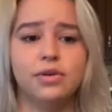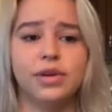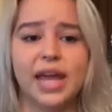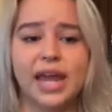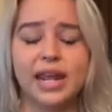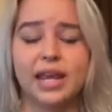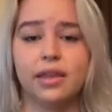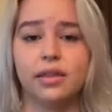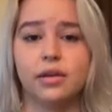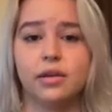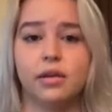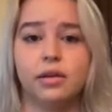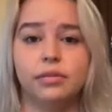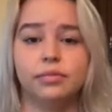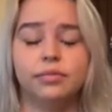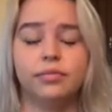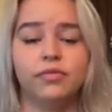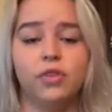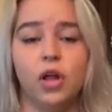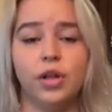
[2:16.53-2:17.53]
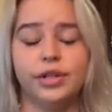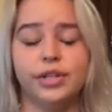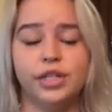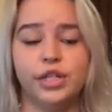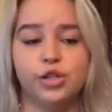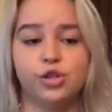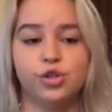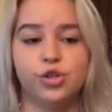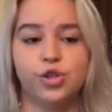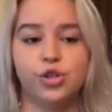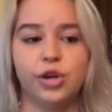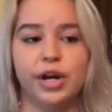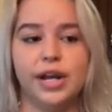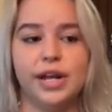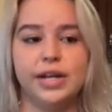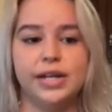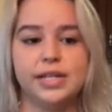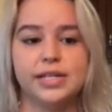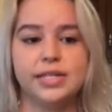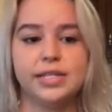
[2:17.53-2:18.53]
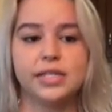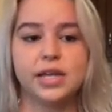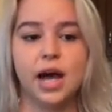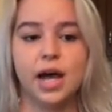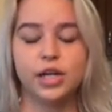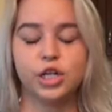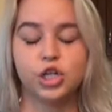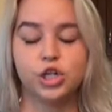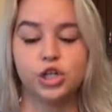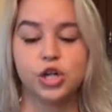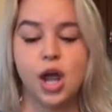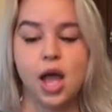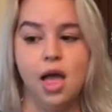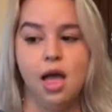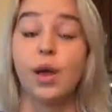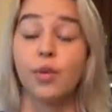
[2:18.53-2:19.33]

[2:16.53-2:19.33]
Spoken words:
getting the volunteers trained and such.